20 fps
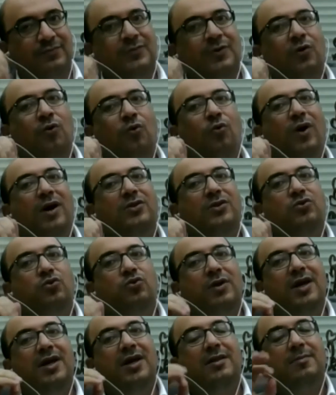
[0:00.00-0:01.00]
want to
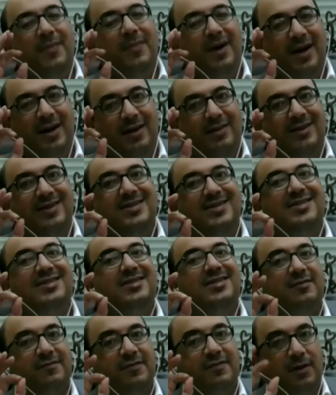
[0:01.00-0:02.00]
get married
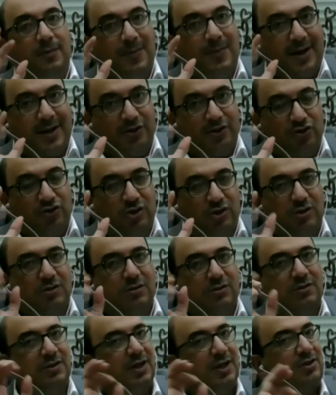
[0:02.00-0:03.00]
civil marriages,
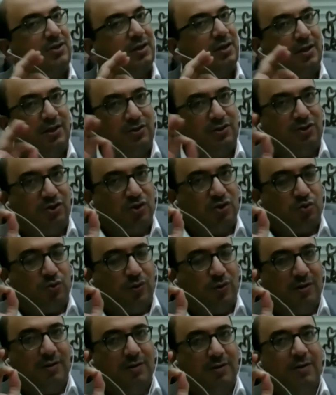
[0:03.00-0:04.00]
not religious
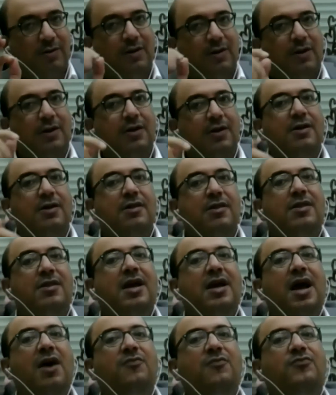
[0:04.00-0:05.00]
one, they
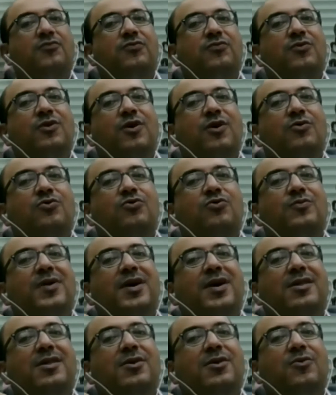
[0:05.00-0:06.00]
have to go to
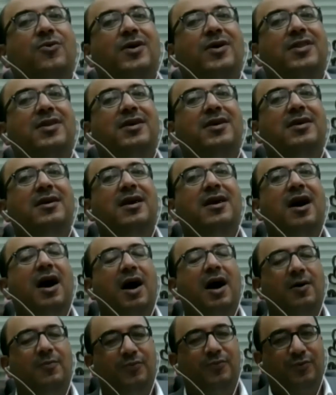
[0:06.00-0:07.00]
make the wedding
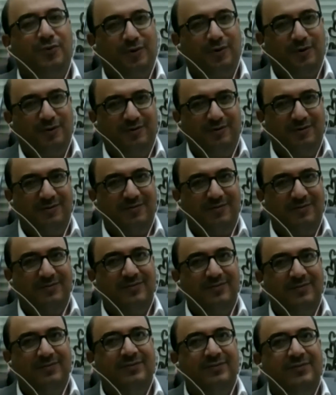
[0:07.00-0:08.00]
abroad,
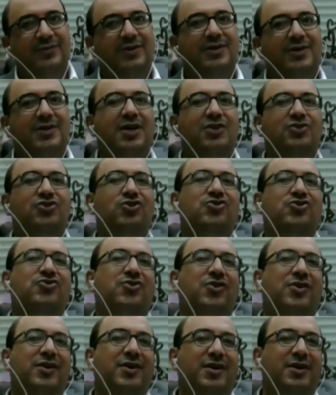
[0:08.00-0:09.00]

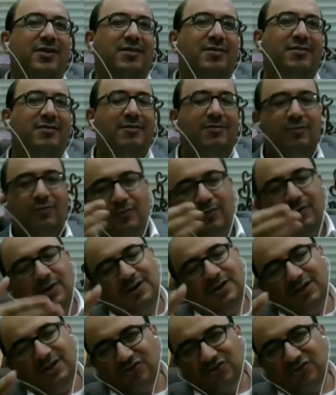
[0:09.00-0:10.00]
register it.
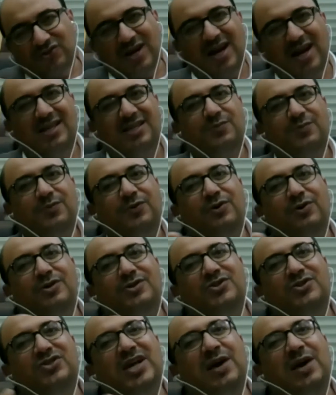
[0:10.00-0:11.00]
Israelis,
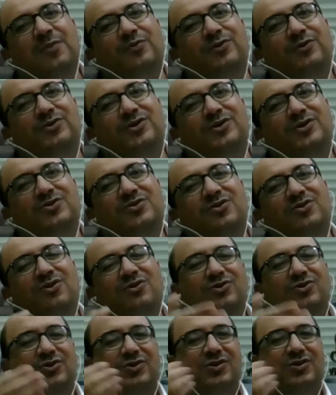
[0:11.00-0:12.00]
because Cyprus is close,